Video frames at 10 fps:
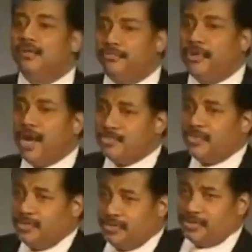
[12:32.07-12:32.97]
Prize
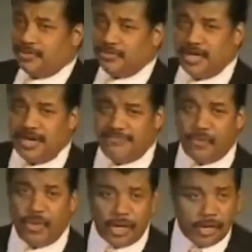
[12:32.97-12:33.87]
winners there ever
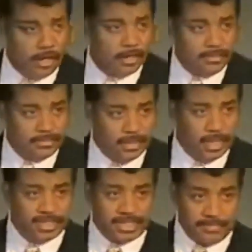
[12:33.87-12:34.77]
were,
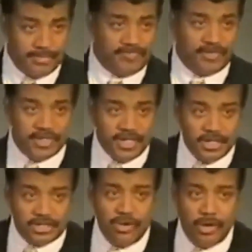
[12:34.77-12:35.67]
some even in
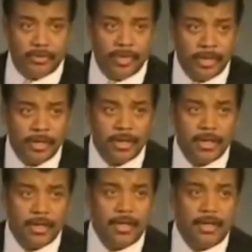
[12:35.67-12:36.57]
this room,
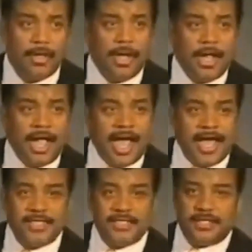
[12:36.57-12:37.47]

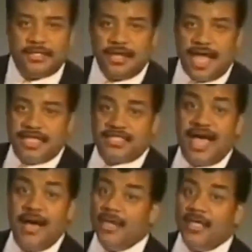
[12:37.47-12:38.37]
and ask how
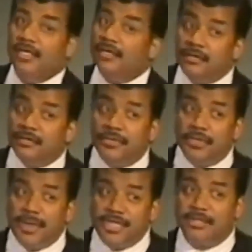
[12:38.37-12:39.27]
many were
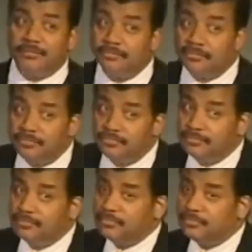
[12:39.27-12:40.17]
Muslim.
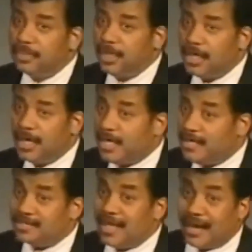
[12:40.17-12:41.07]
And
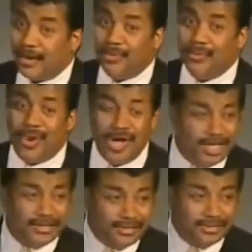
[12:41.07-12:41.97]
it's like
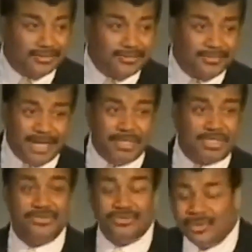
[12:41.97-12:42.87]
one, maybe
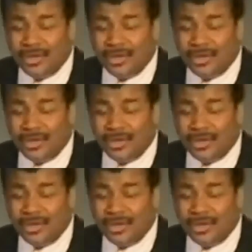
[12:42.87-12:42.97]
two.